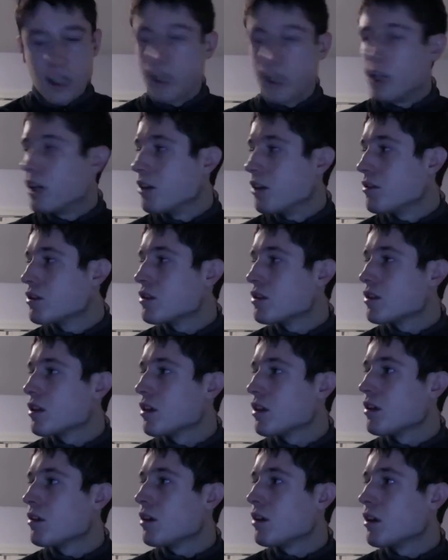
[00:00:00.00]
It
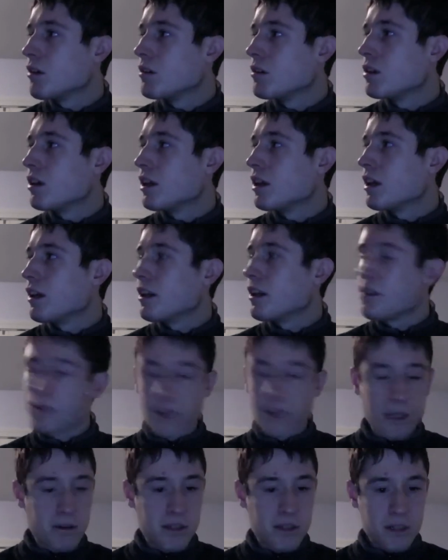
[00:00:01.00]

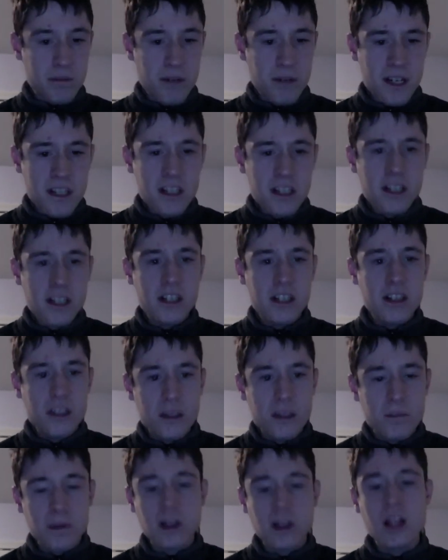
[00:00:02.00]
was surprisingly good. The
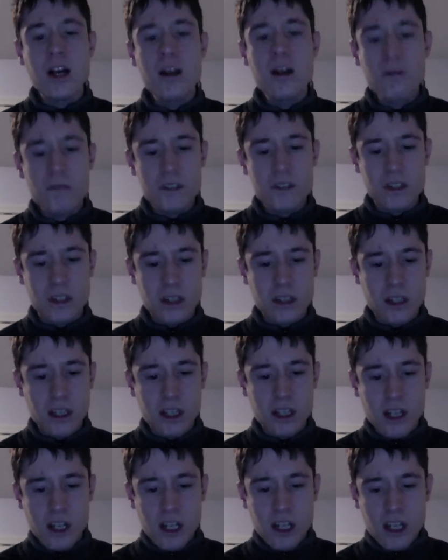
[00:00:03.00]
plot was good,
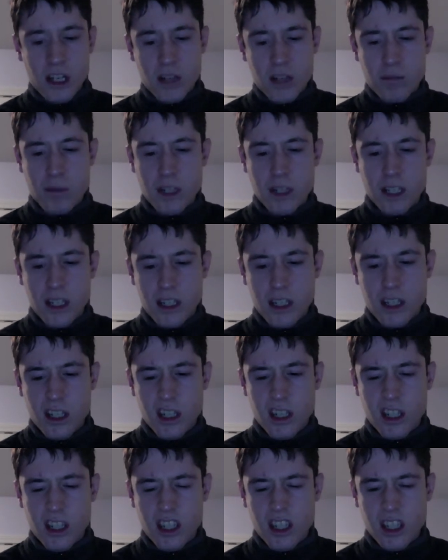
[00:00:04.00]
but
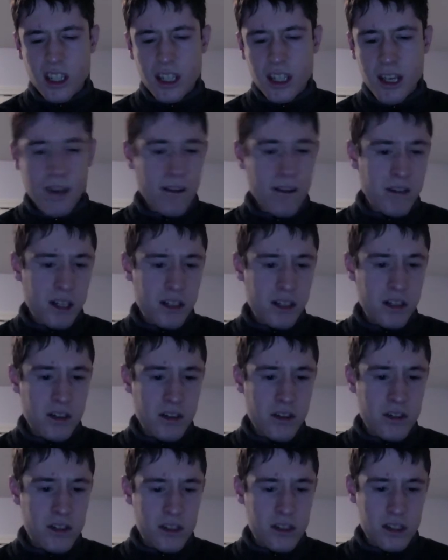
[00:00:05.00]
the
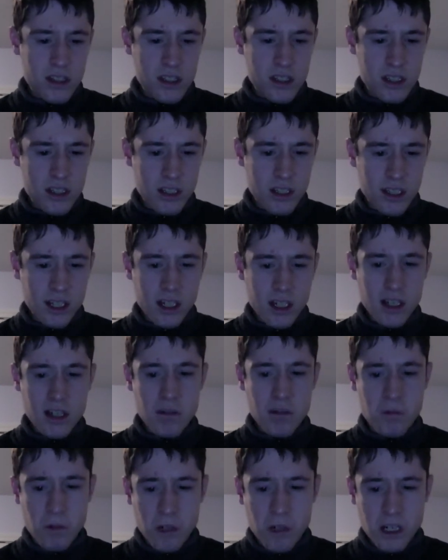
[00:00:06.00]
characters needed
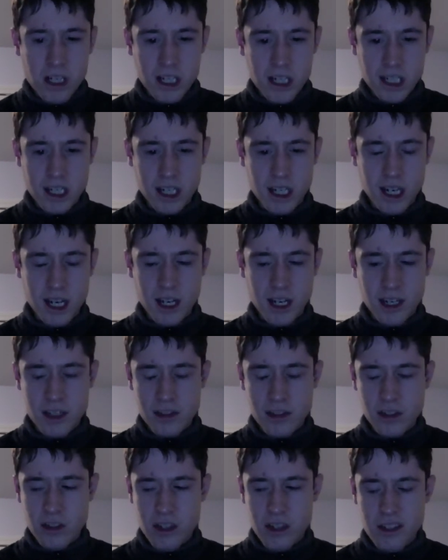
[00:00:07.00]
work. And as
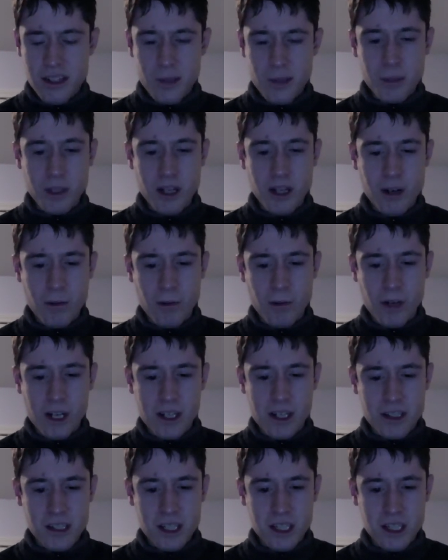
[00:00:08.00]
good as the plot was,